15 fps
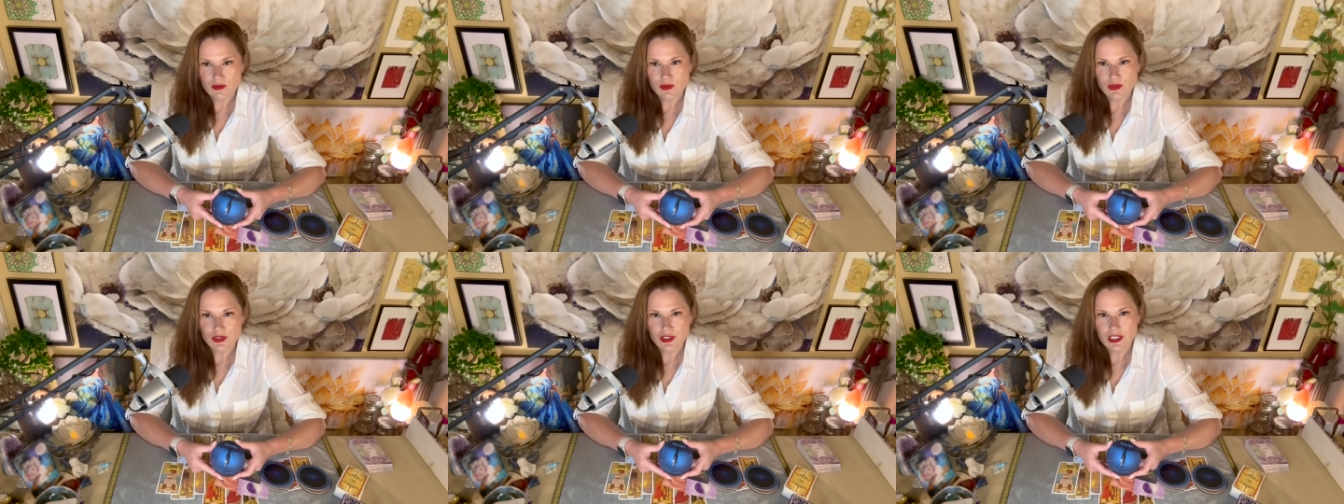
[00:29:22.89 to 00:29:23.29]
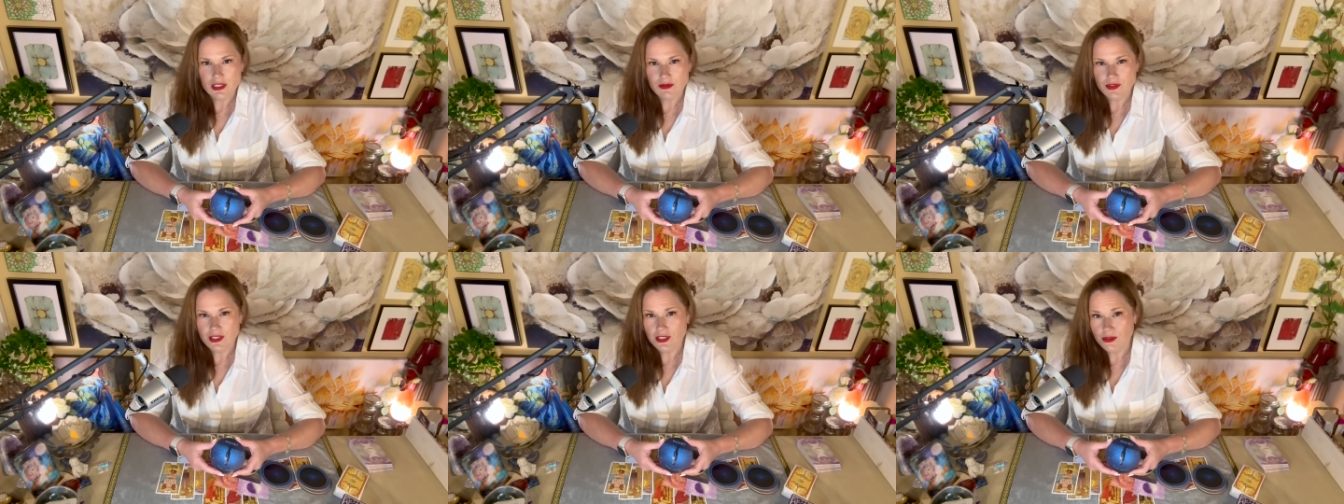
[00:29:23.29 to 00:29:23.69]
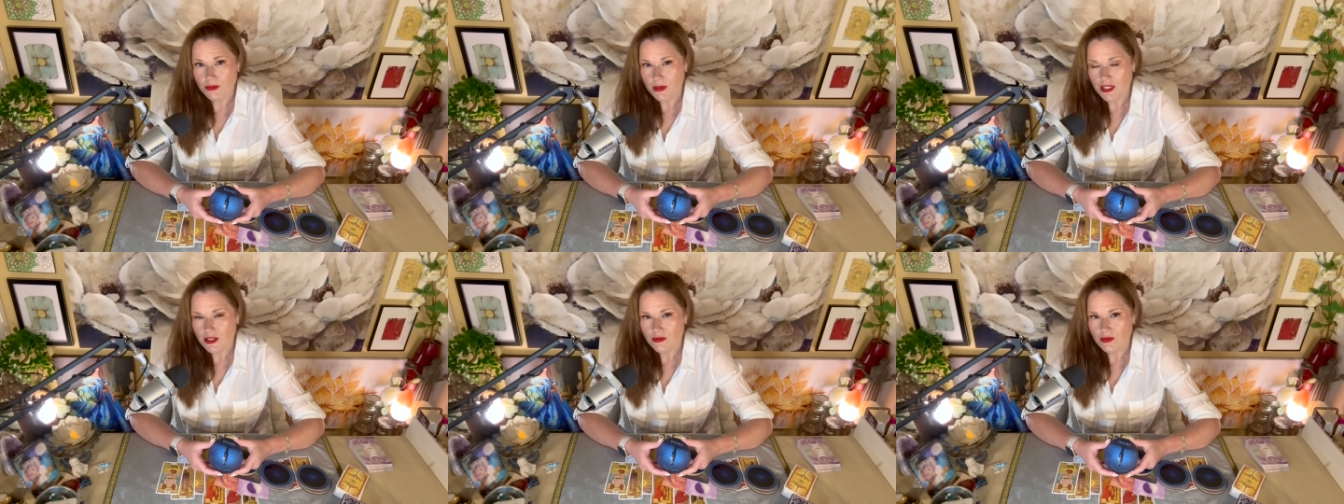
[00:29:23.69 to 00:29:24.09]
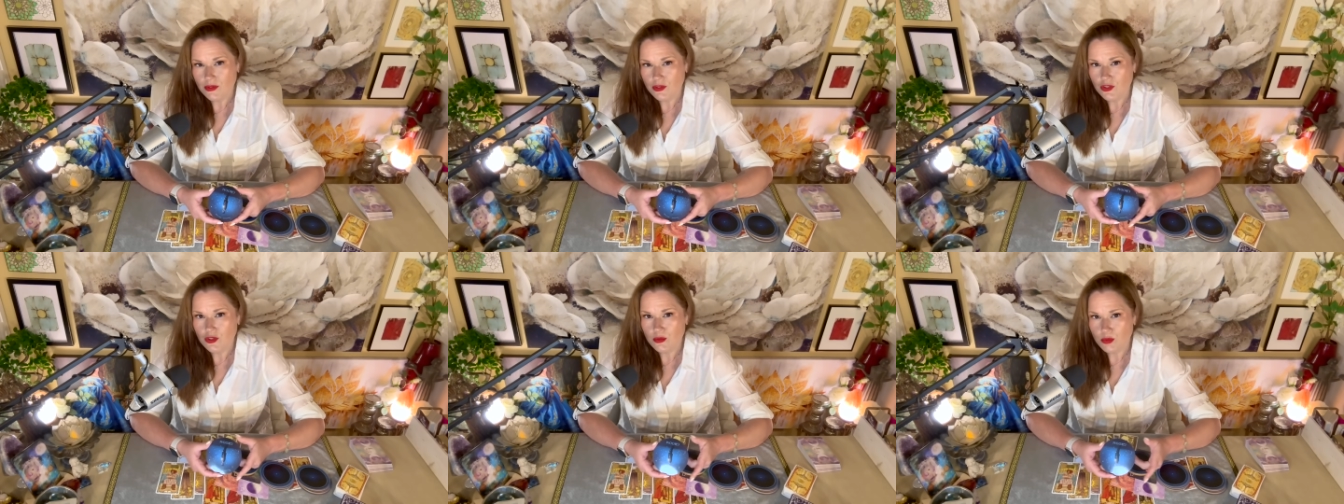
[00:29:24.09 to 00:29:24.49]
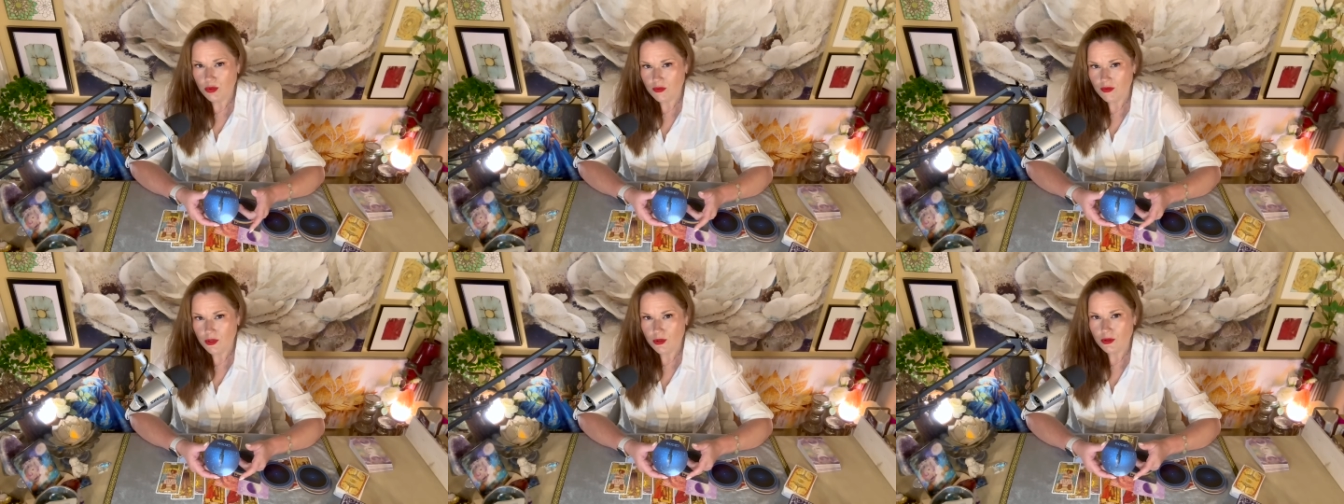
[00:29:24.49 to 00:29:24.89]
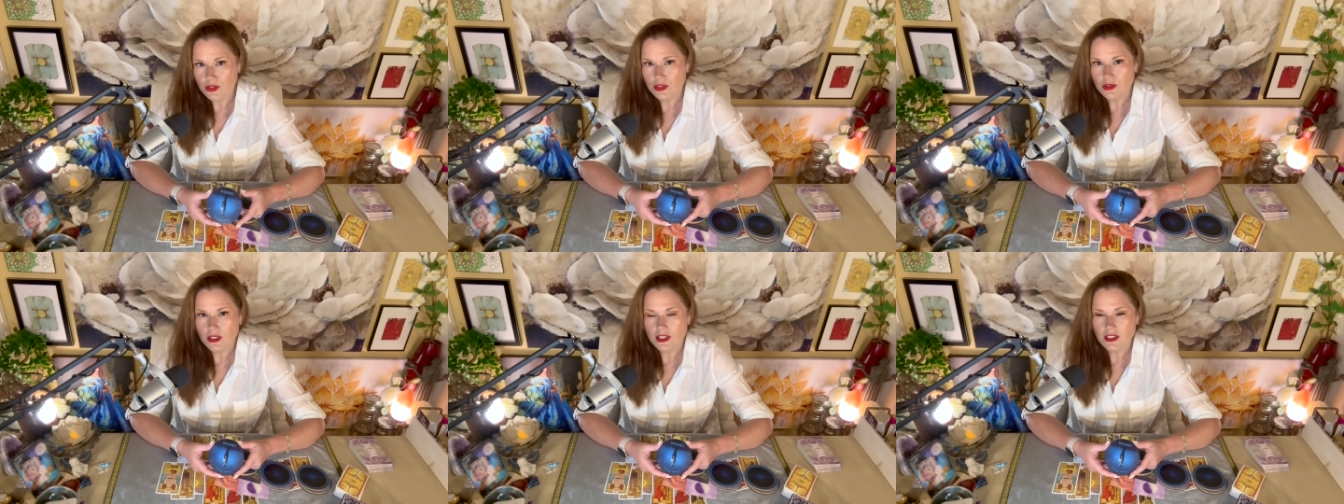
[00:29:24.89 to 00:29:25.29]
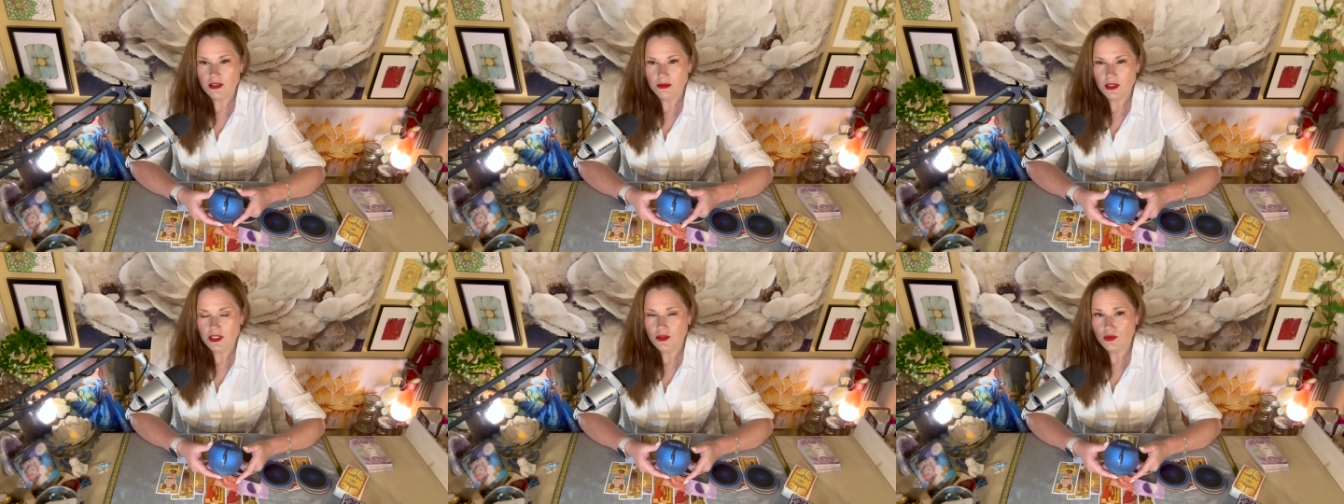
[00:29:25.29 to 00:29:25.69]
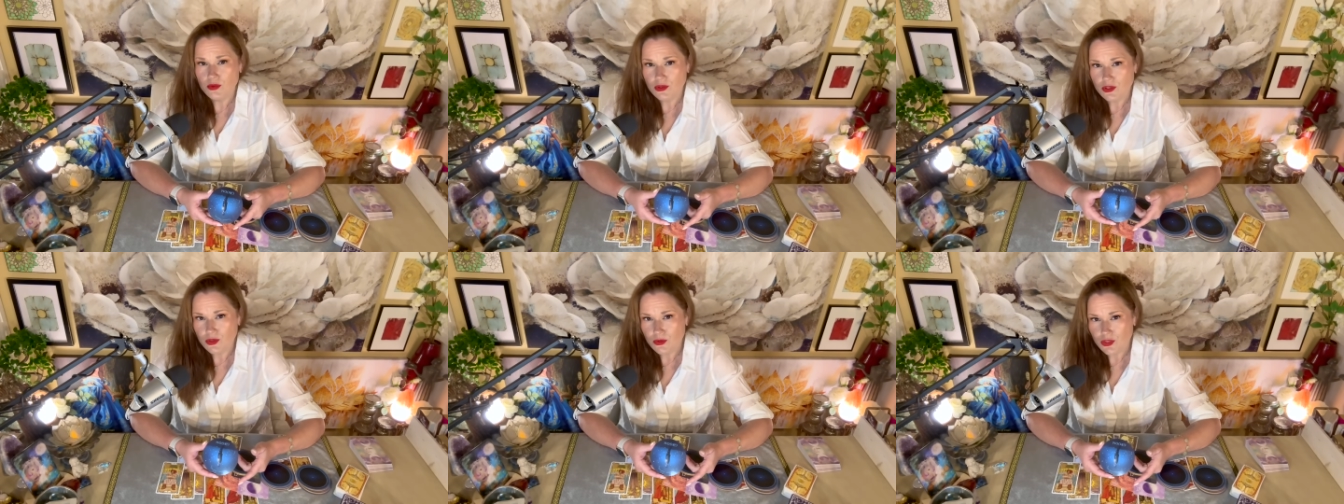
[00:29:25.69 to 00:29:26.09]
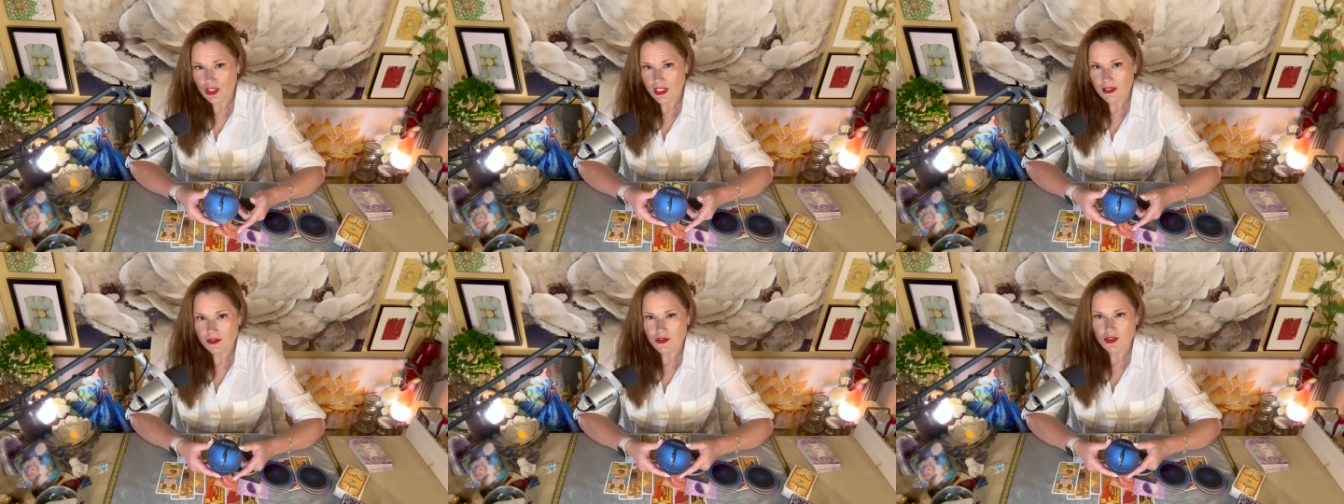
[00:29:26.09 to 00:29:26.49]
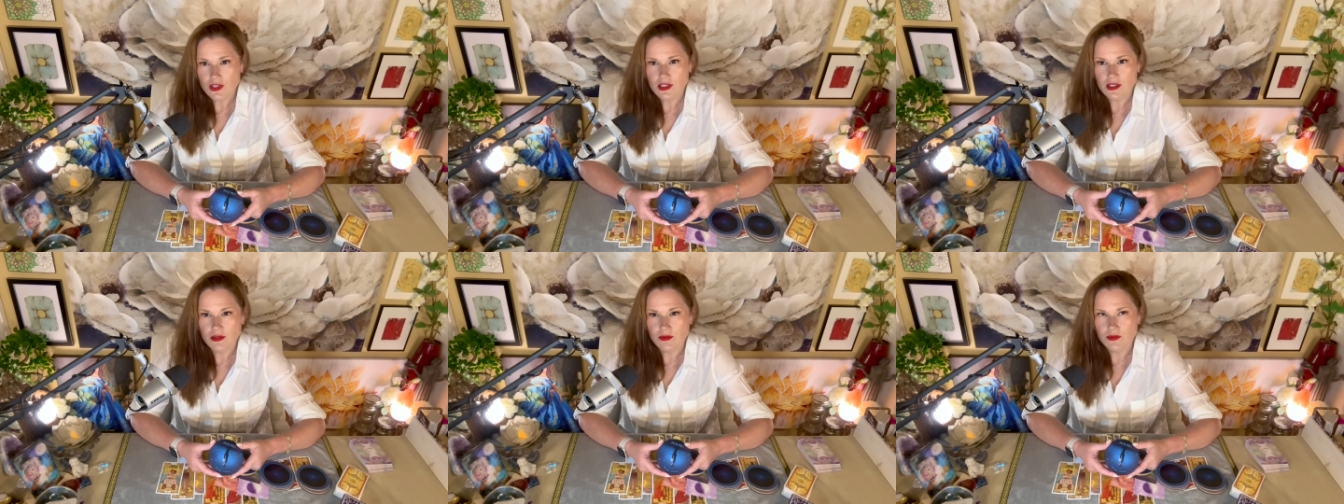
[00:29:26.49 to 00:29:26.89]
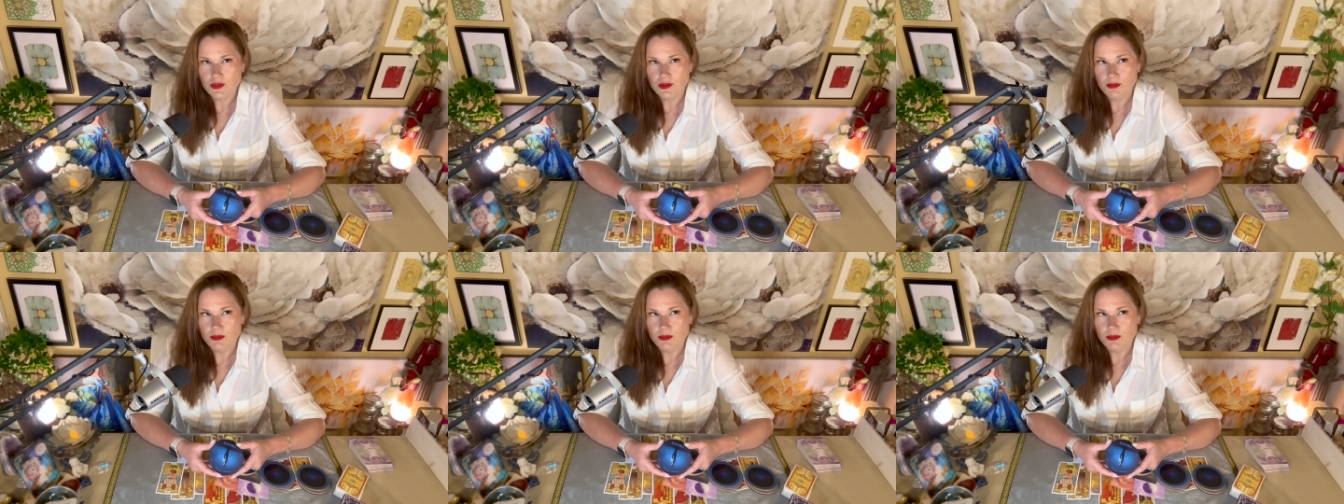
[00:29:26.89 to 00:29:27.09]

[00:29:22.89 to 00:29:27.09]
feel safe and they don't make you feel too provoked and they don't make you feel too challenged and they don't feel,